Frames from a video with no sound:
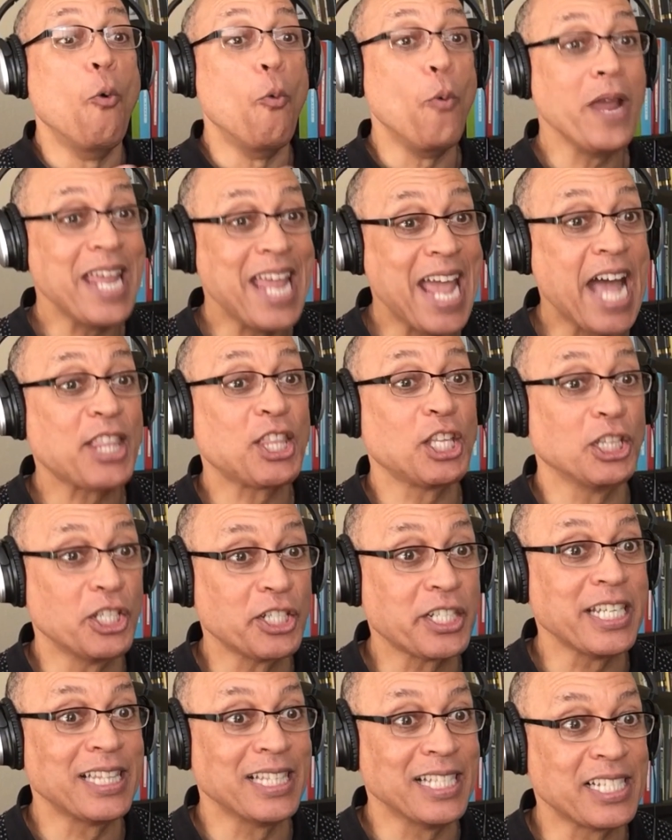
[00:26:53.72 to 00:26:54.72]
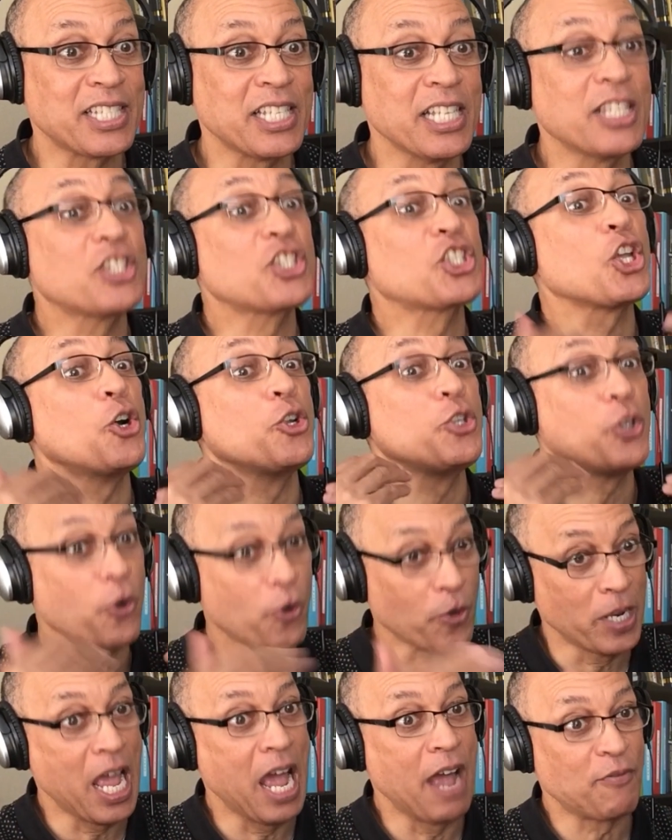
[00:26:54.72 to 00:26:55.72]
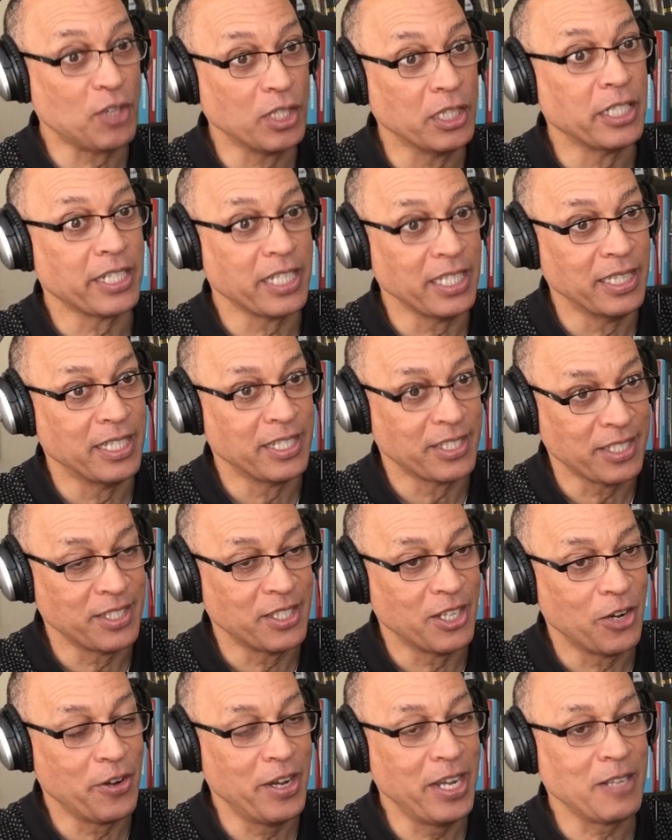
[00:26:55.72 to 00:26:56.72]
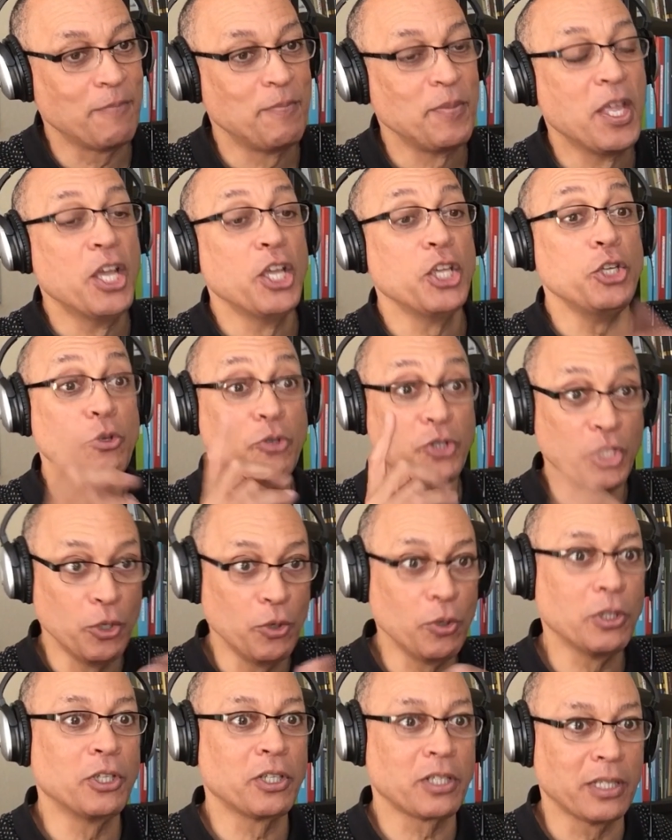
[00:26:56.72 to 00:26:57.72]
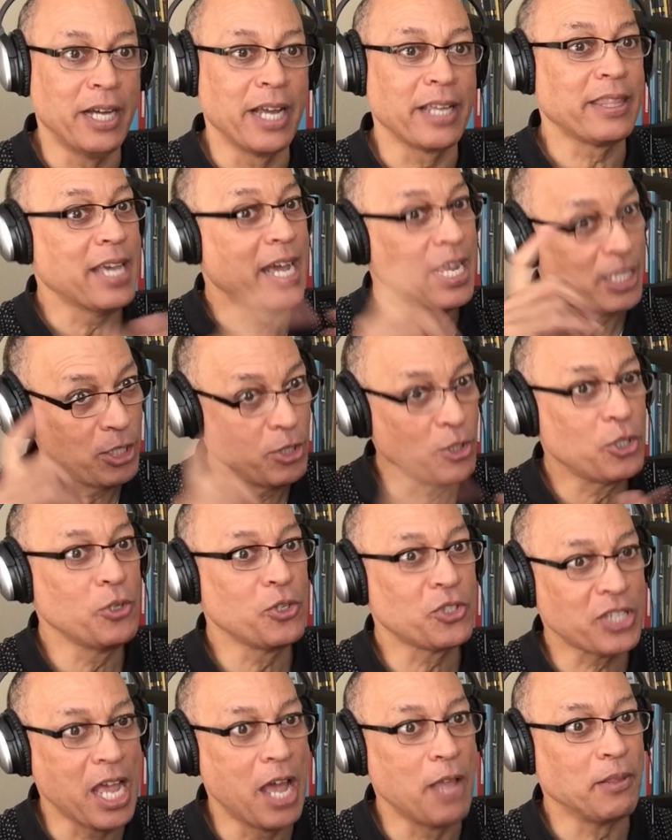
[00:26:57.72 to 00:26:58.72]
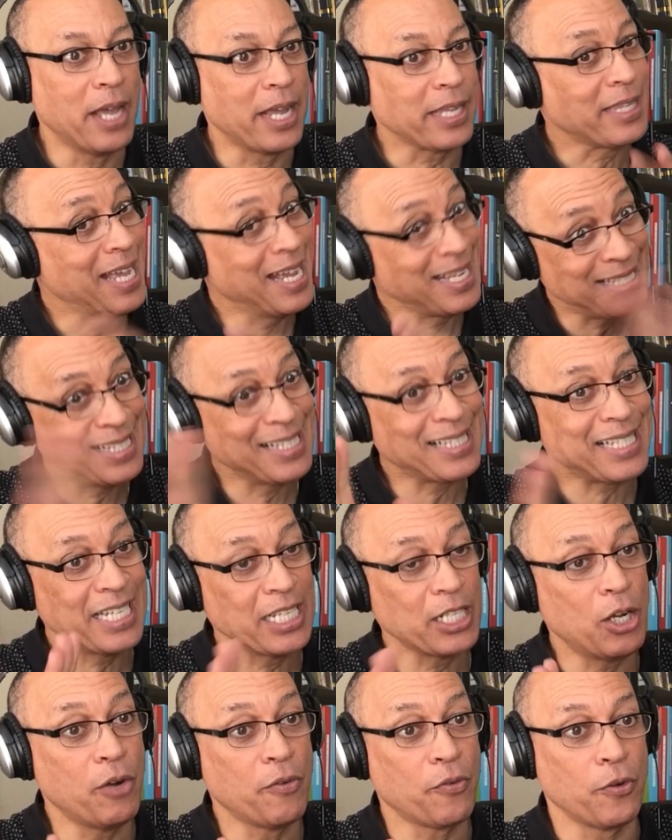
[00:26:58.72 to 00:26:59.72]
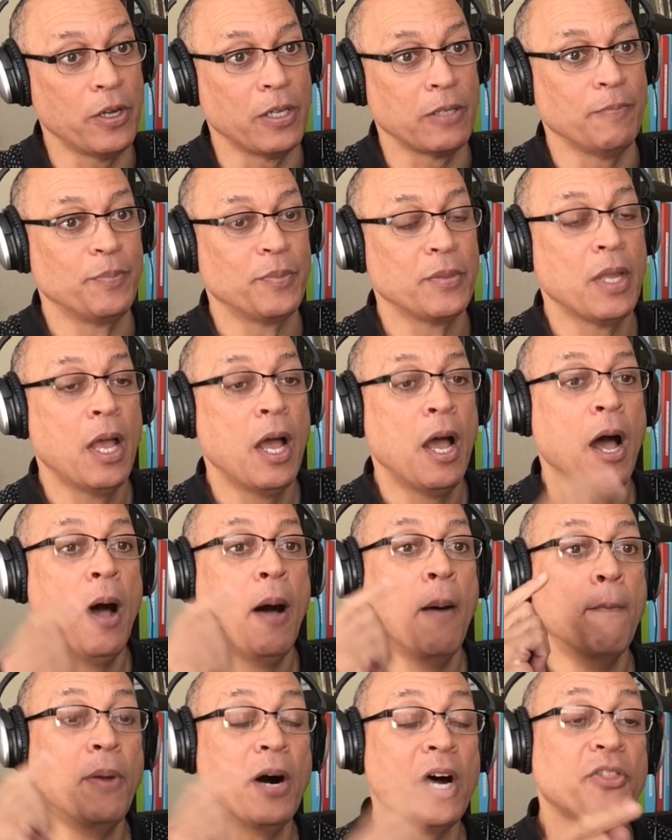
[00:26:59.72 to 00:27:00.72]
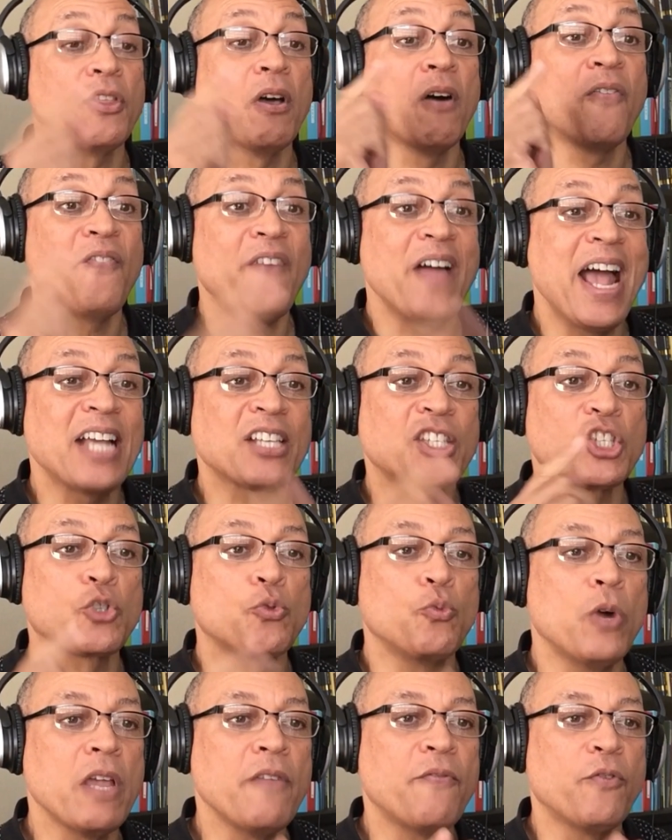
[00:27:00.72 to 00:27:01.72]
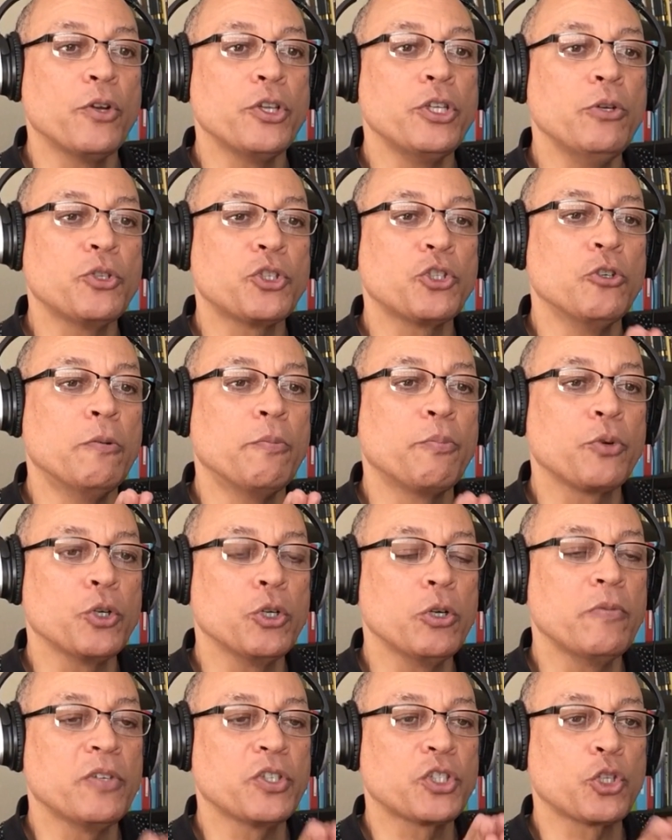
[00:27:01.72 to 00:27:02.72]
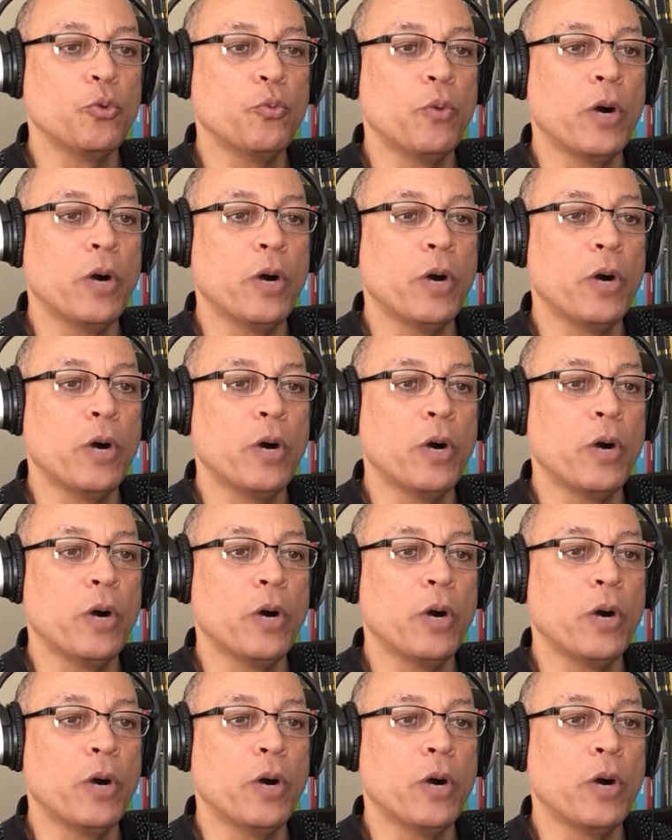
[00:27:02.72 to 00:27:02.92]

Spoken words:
We had to look and listen, so you're going to have to look and listen. All right. You do look like that. You do sound like that. Just get over it. But the fastest way for you to improve is to